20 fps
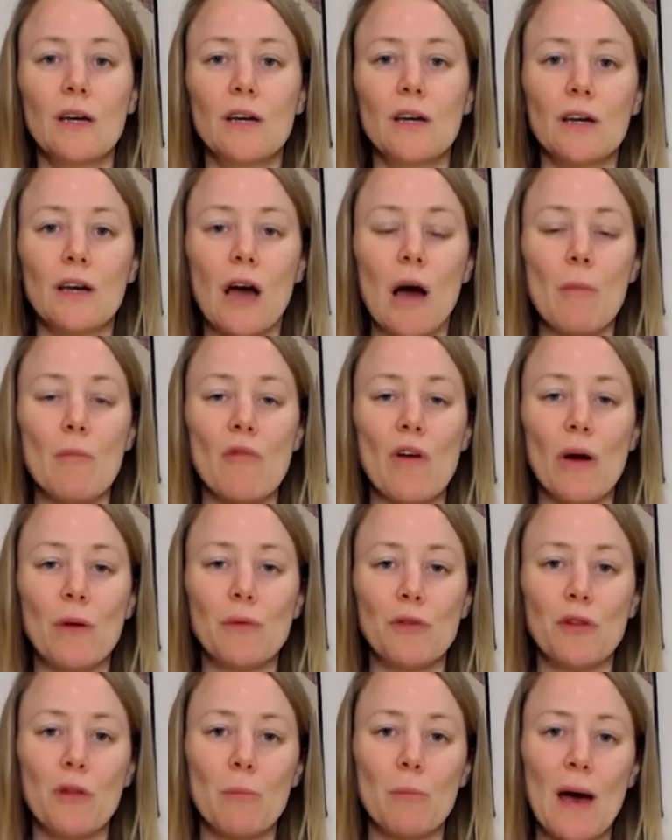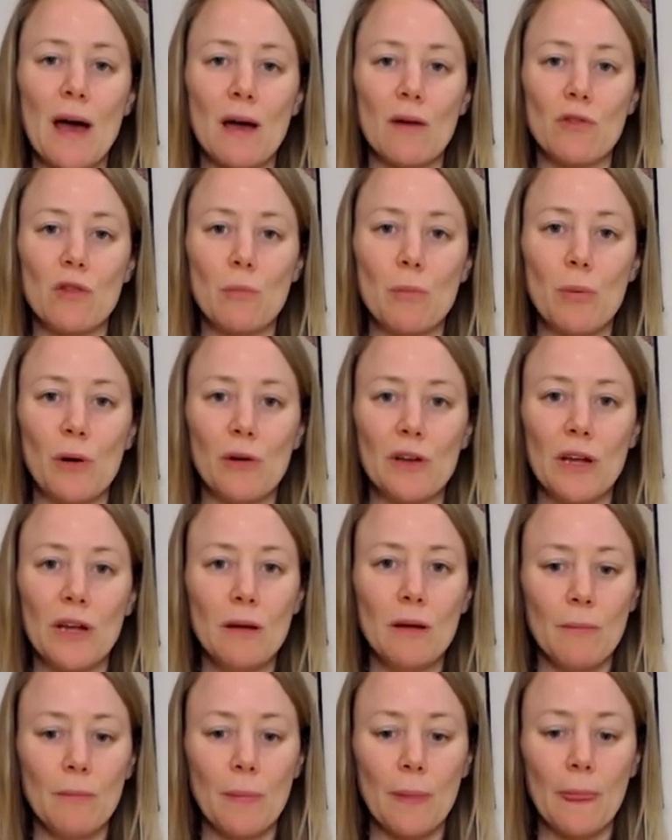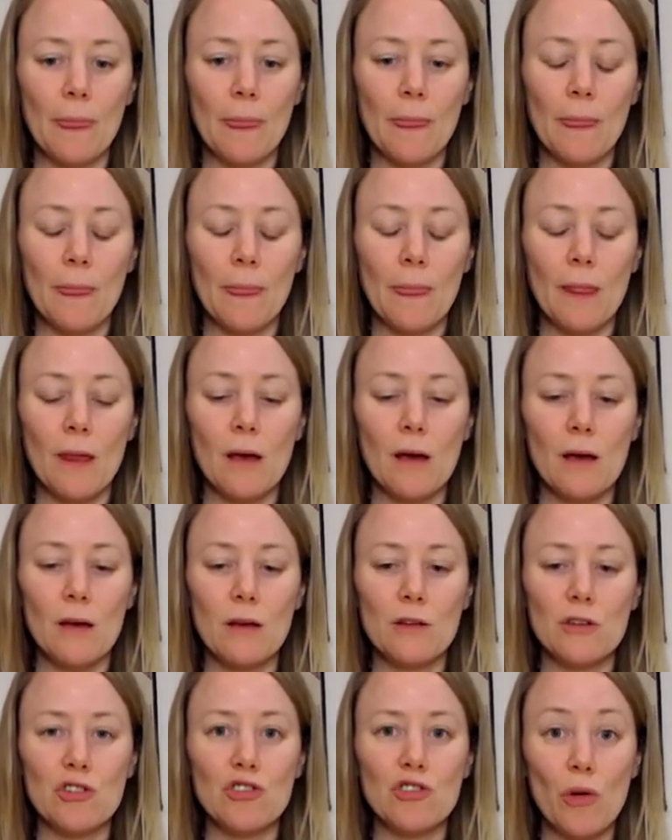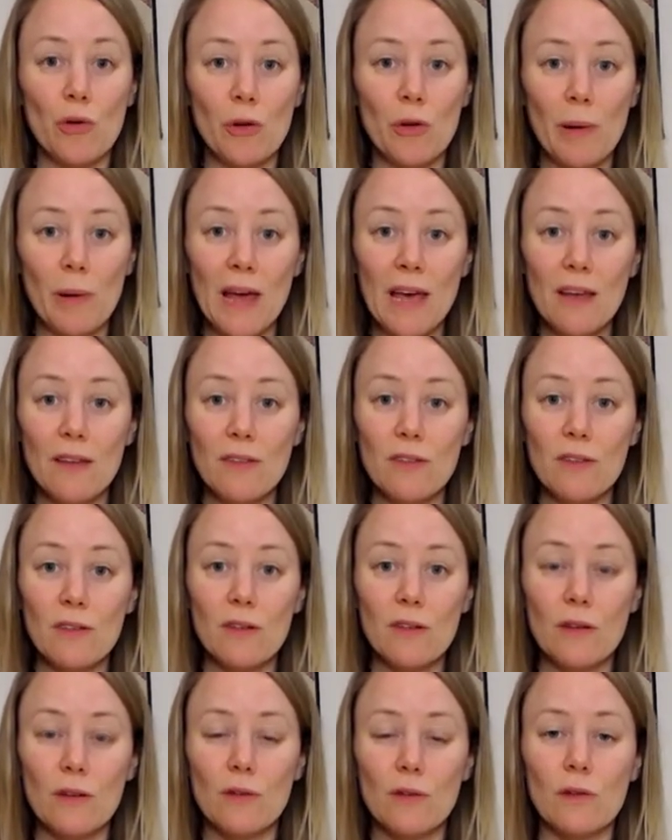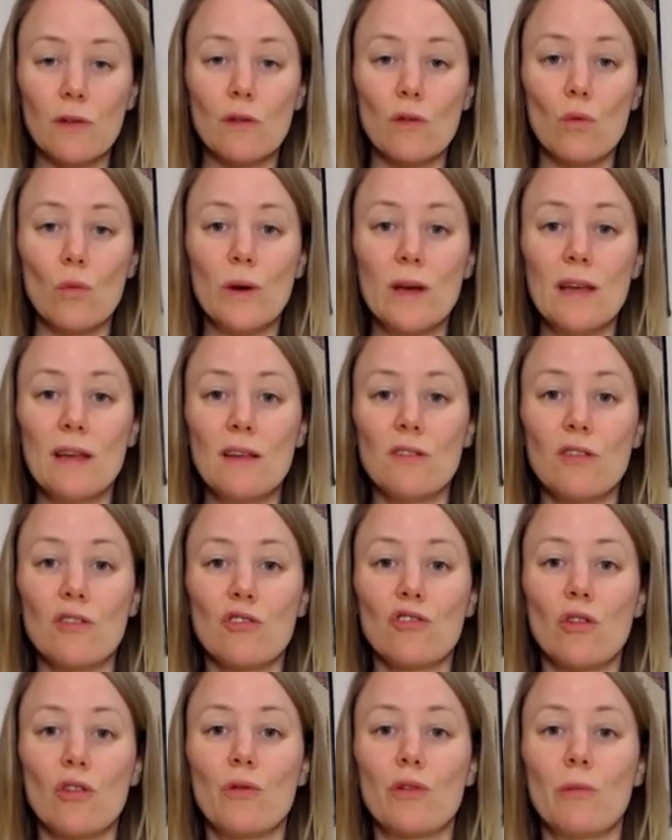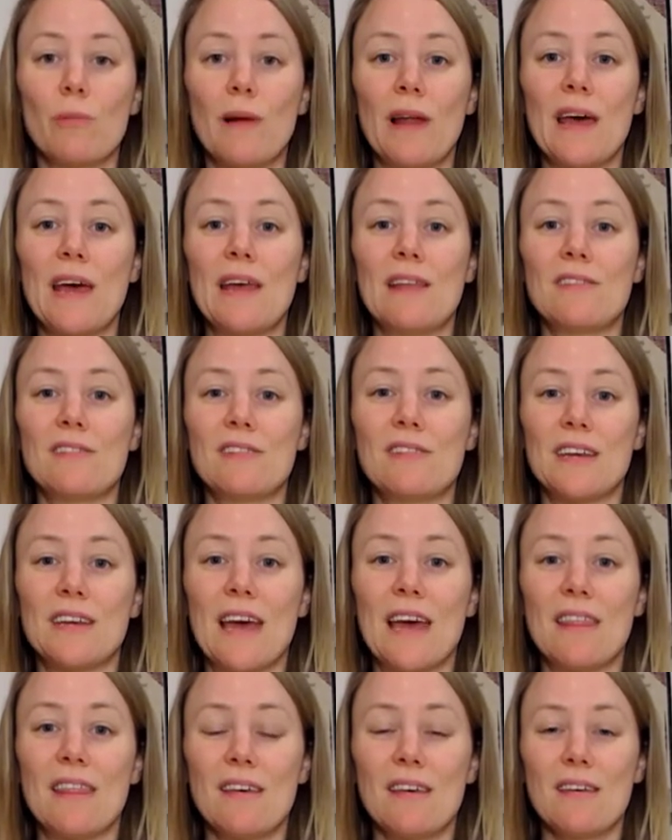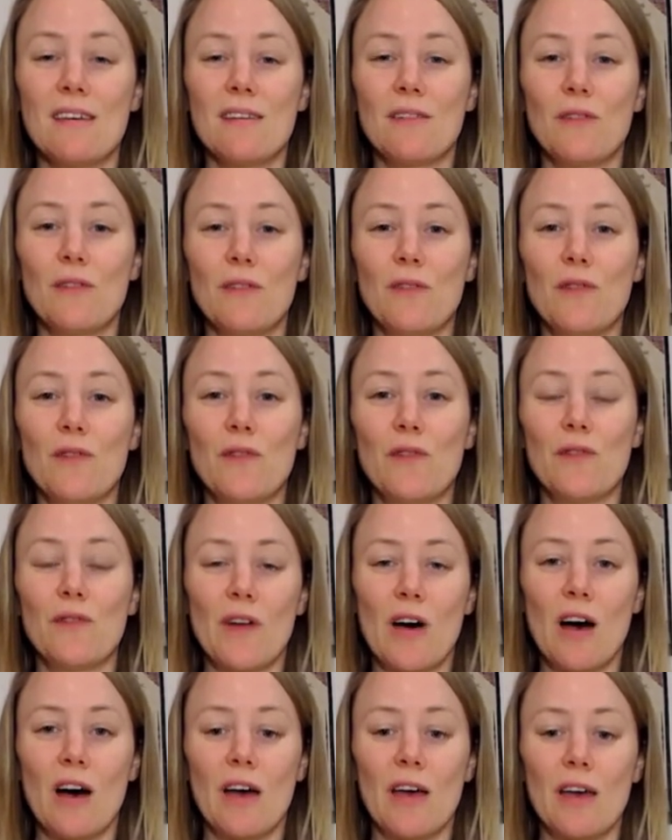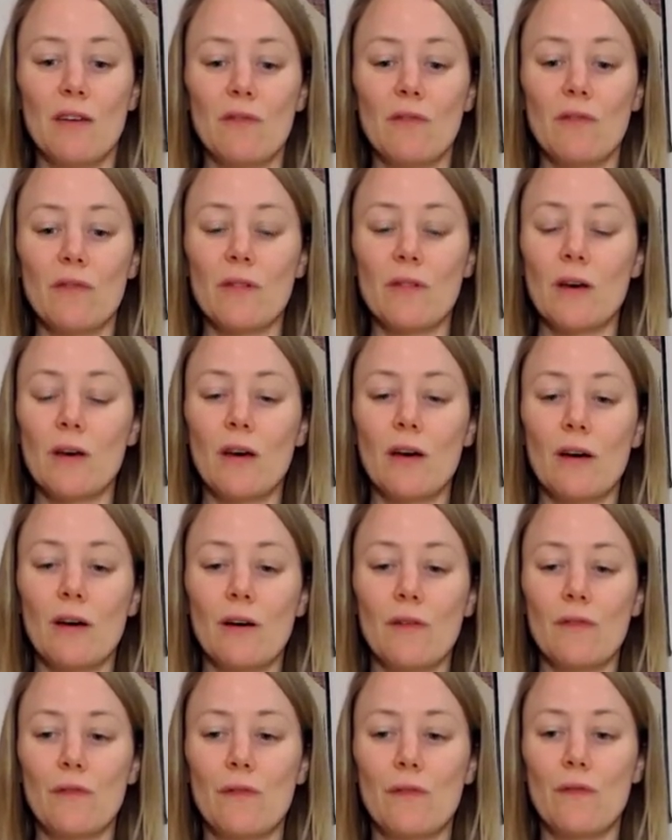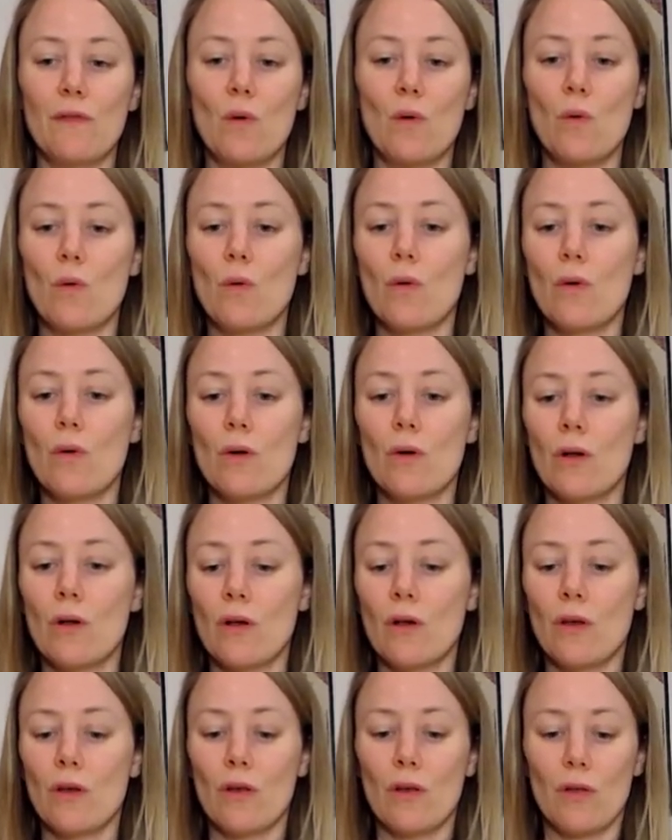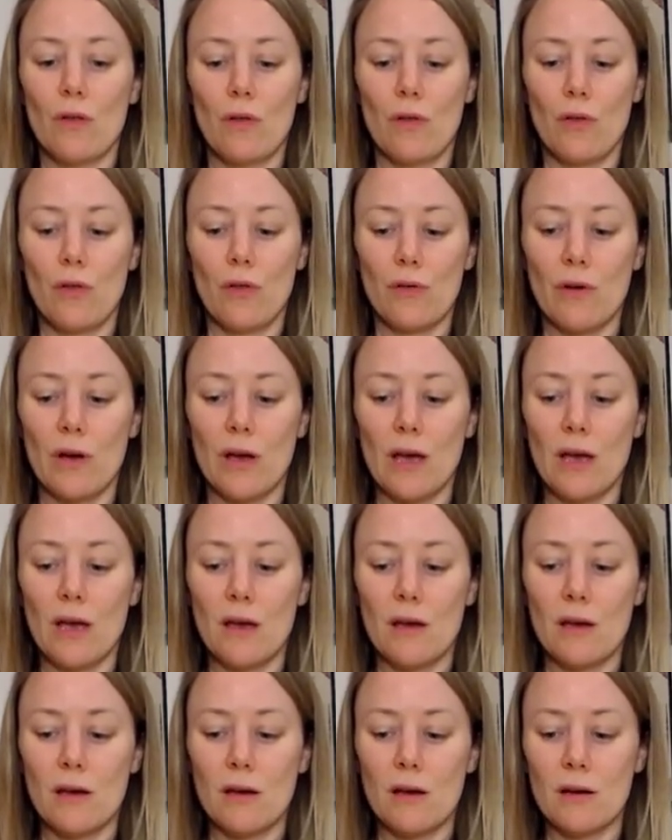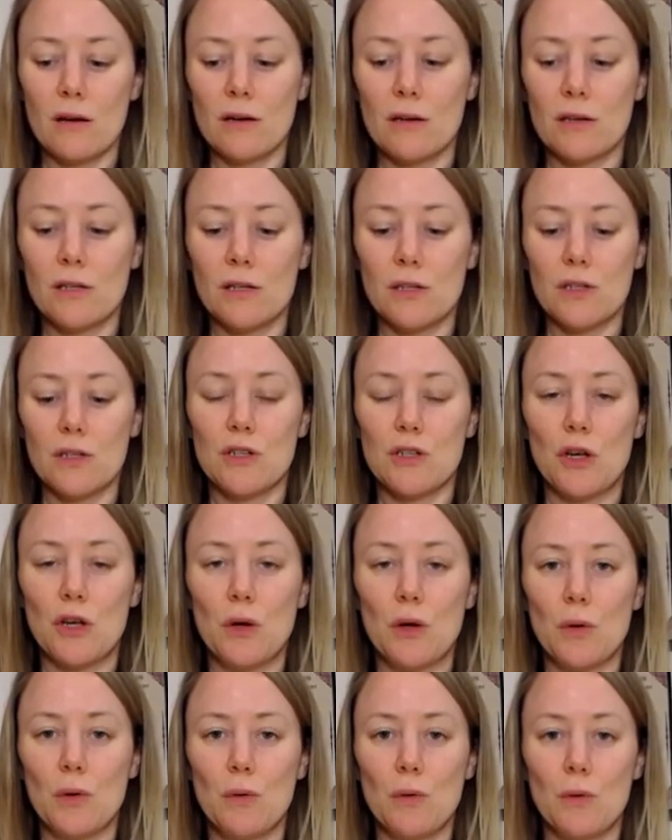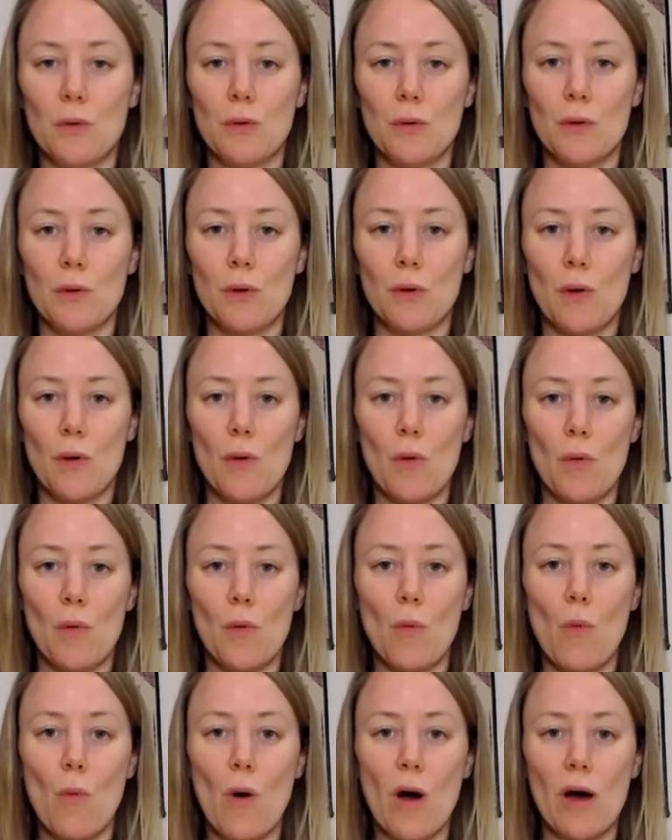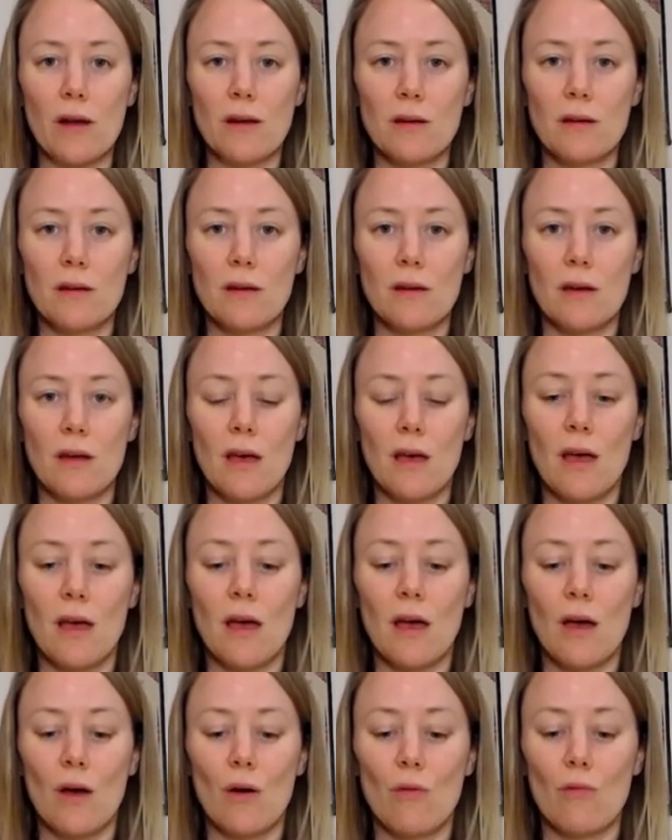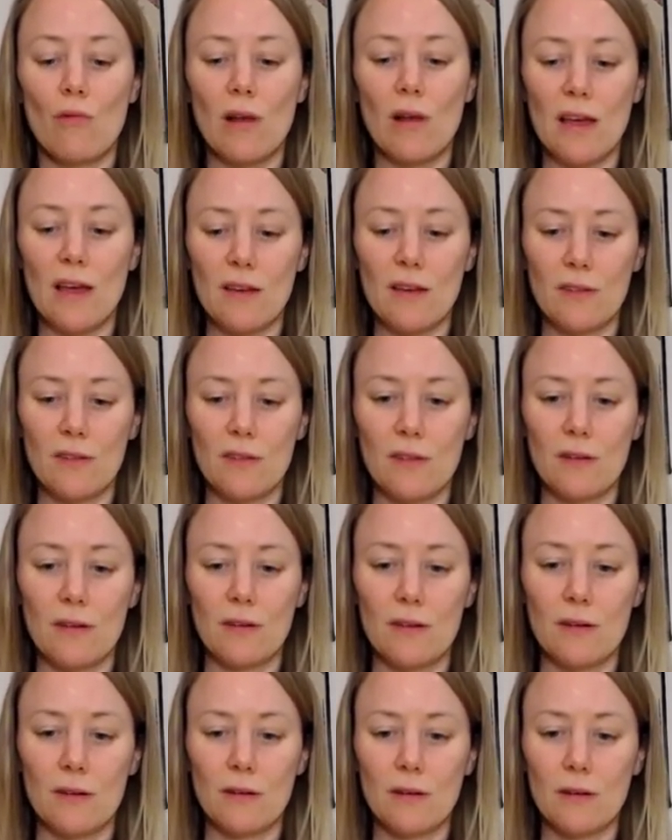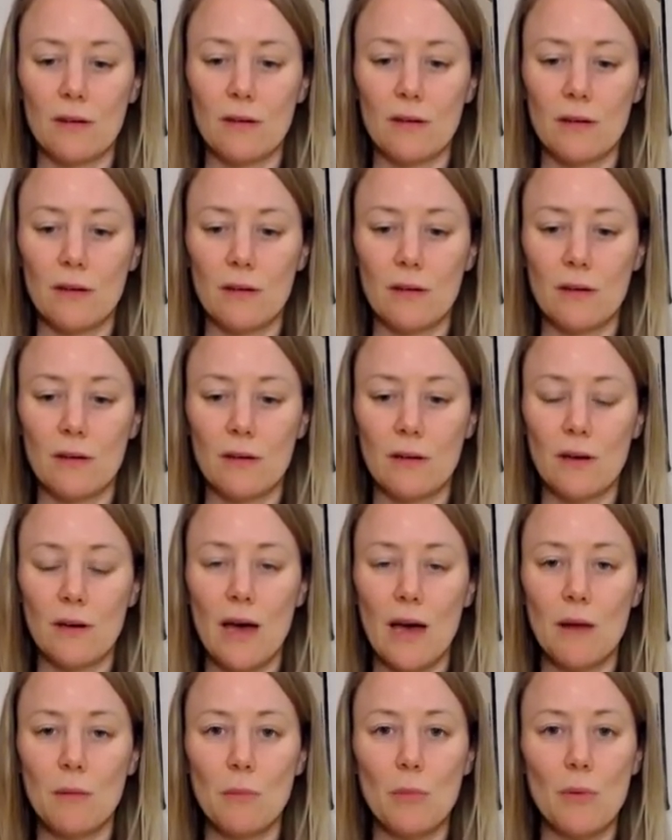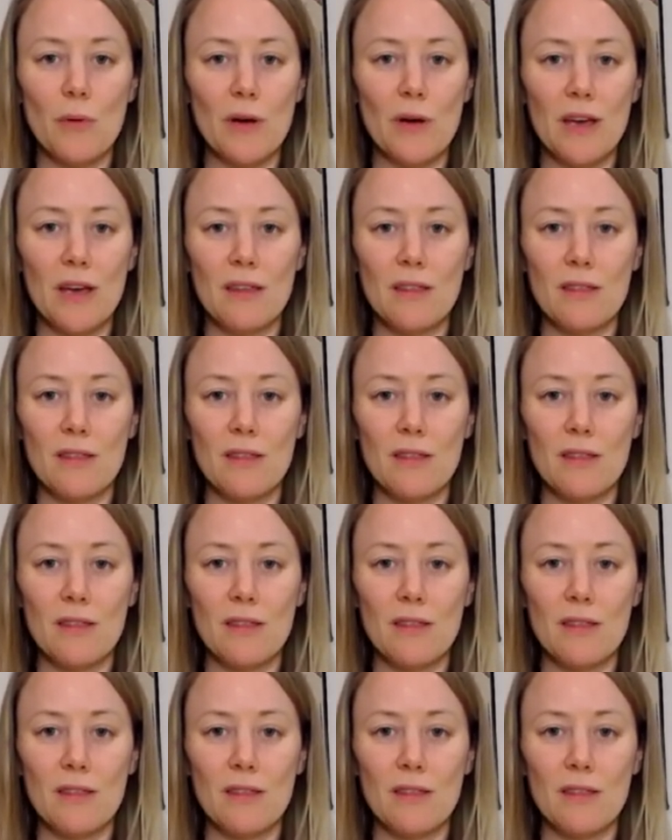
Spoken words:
Come around to the back of the body, shoulder blades, squeeze the shoulder blades together. 5, 4, 3, 2, 1, release. And breathe.